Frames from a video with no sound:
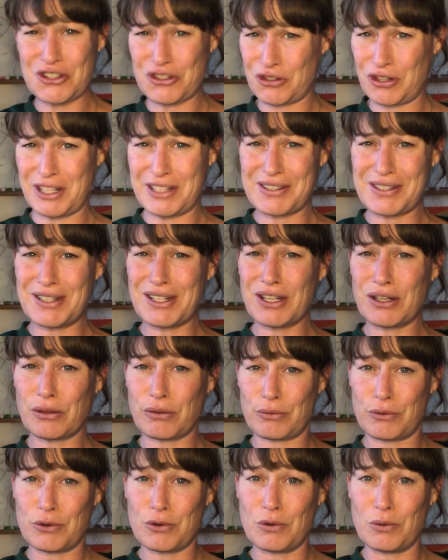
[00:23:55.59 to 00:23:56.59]
transiting
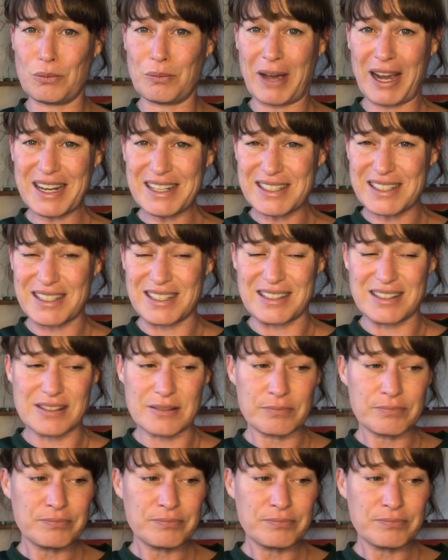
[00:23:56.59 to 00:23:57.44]
through Pisces,